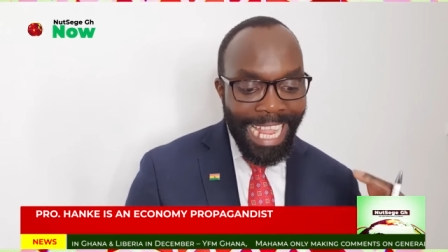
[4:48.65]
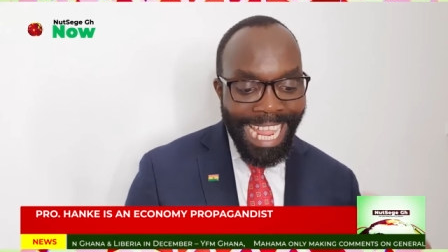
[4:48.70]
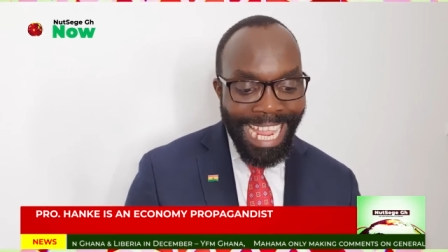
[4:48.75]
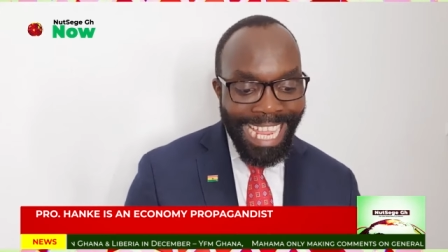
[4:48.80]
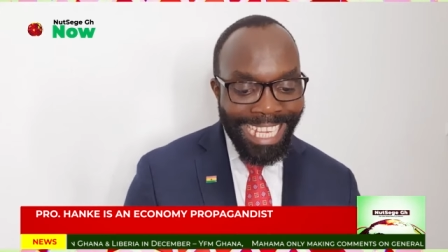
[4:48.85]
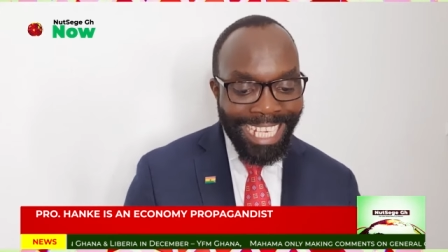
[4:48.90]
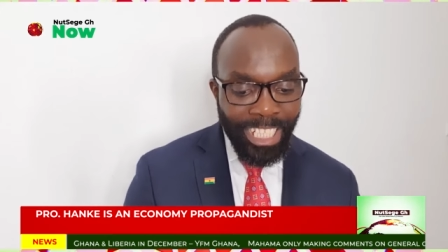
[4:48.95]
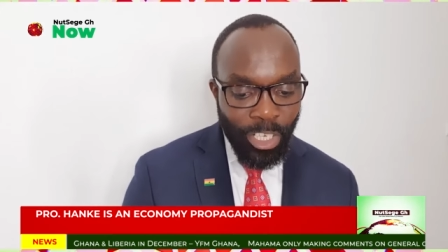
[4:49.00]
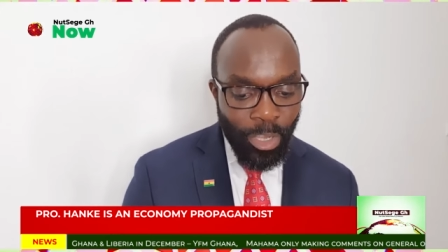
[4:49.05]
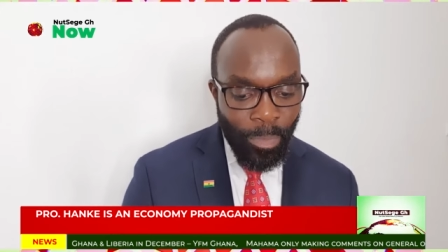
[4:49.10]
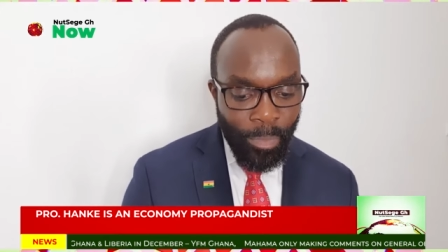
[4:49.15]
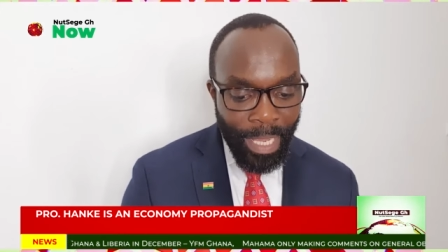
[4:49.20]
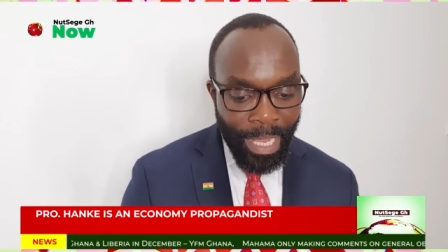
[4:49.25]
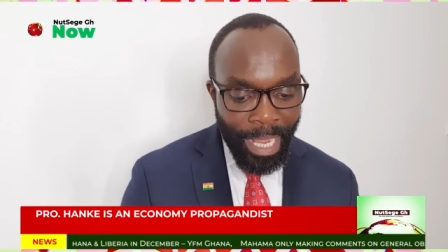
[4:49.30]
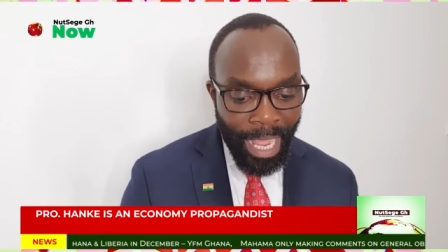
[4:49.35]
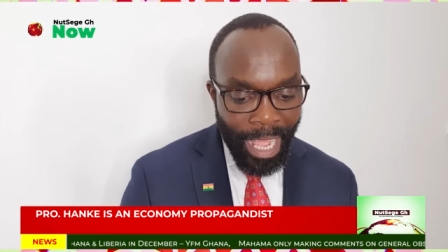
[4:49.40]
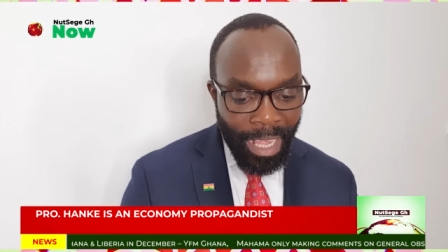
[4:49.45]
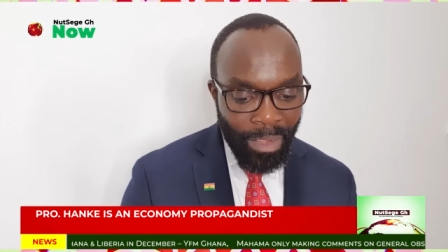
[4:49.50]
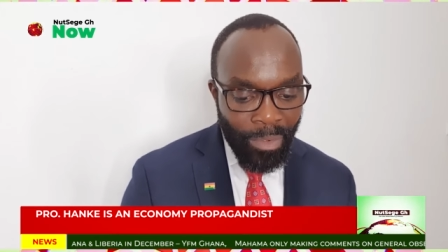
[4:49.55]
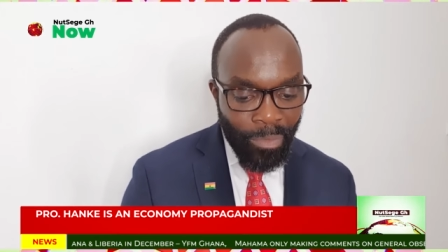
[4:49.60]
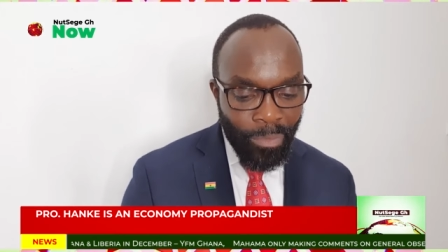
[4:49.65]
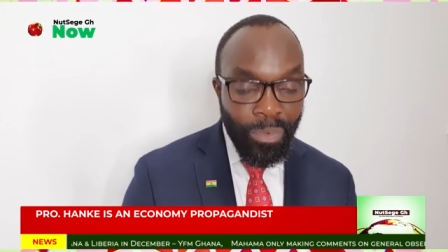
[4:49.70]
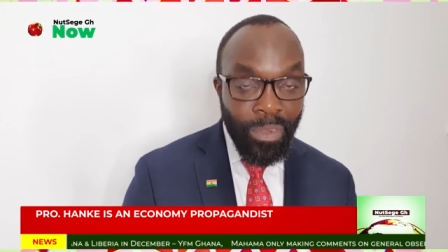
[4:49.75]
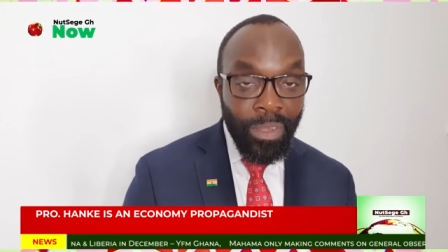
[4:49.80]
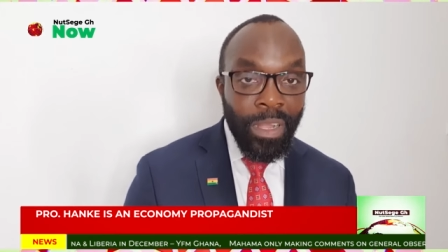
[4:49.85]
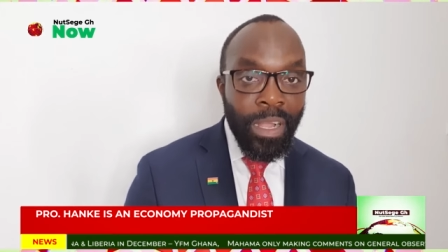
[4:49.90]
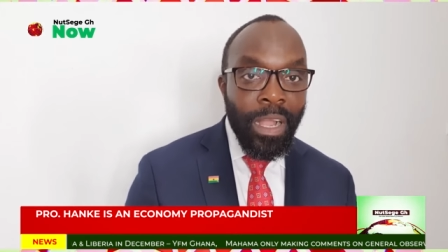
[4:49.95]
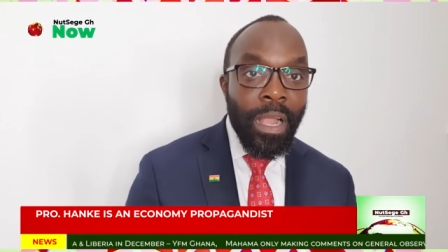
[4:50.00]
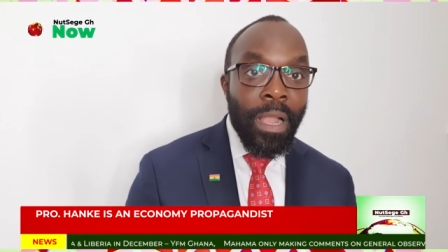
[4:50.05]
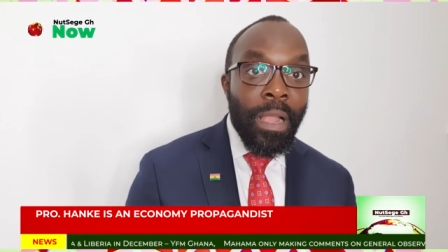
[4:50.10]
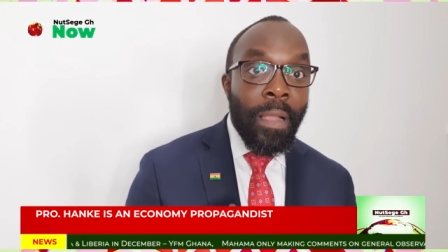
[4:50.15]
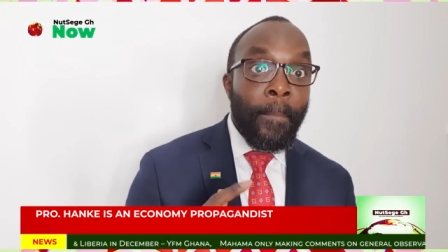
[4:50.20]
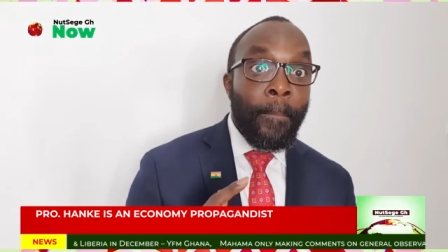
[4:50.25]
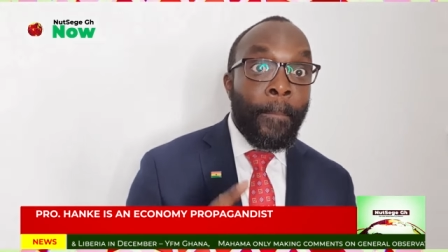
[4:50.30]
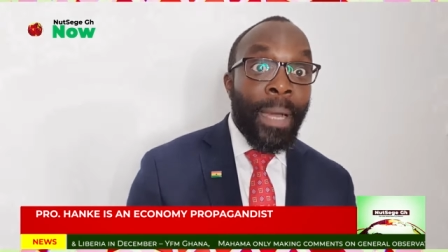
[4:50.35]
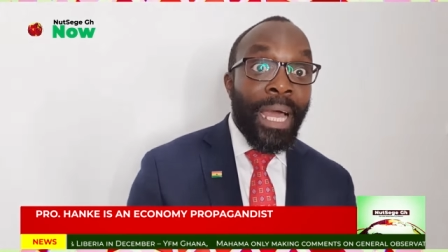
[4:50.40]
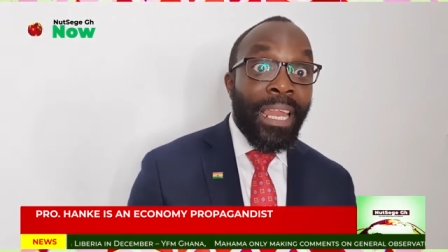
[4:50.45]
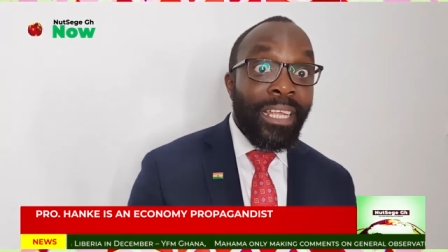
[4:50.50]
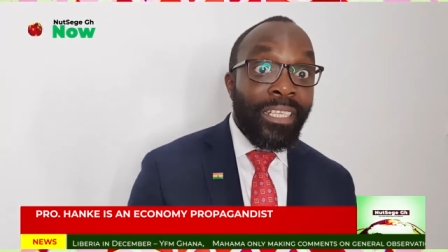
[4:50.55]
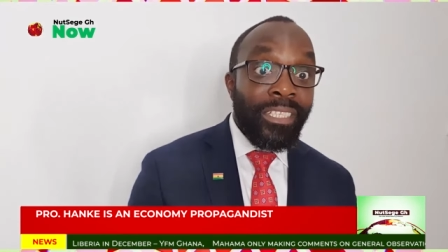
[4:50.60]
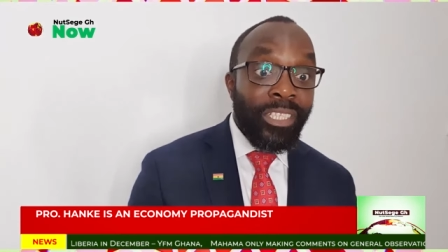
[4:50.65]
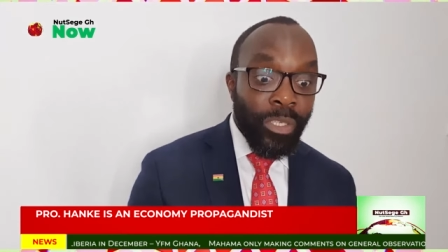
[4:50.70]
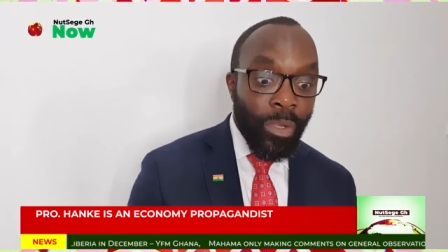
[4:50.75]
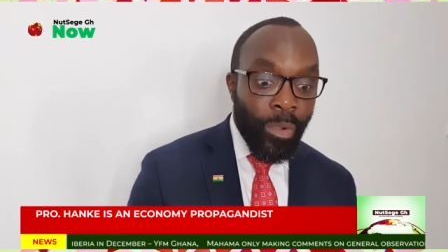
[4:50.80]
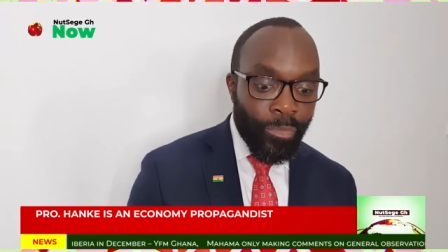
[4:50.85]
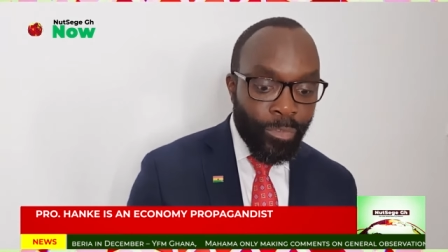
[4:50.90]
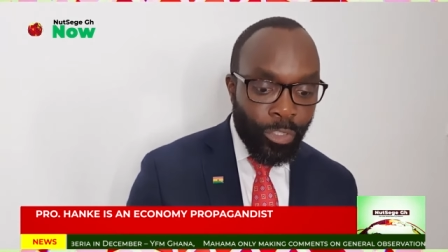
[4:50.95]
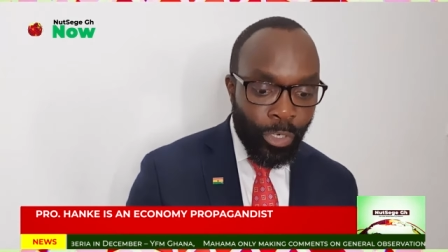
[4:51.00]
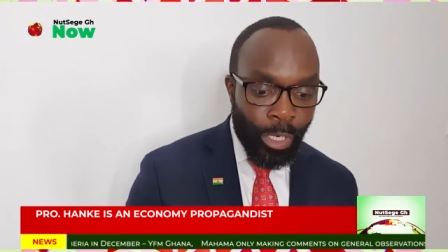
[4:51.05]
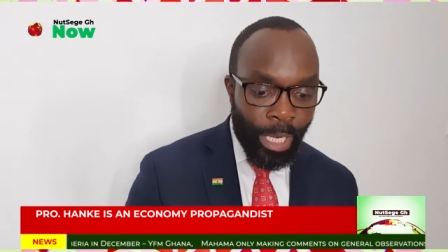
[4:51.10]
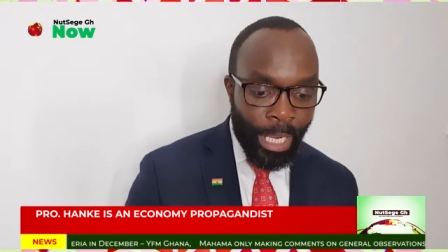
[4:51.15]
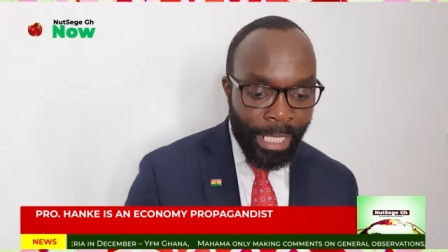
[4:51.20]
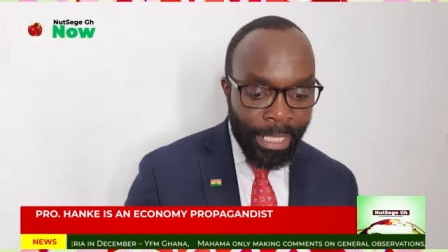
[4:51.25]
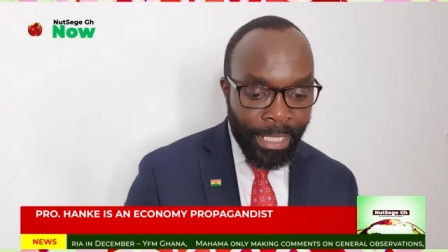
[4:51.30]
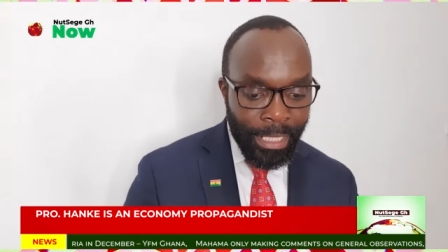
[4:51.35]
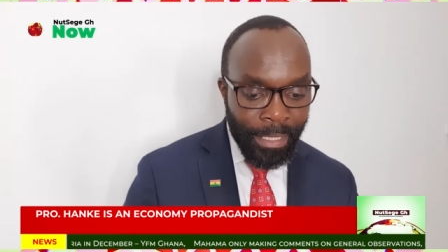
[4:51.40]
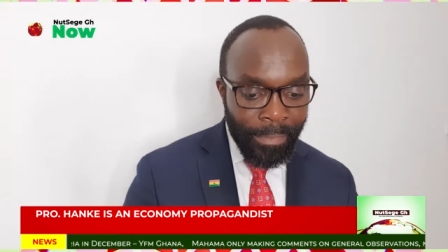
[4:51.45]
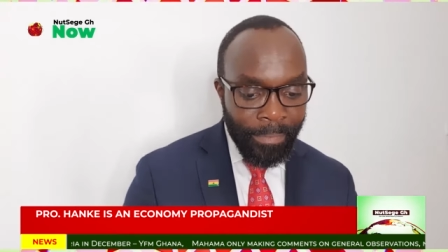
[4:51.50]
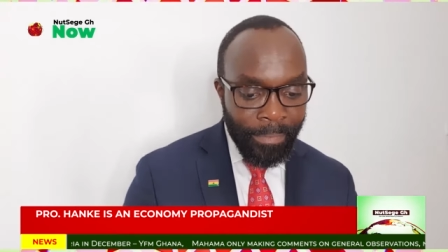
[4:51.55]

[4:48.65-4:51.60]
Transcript: economic health, balance of trade,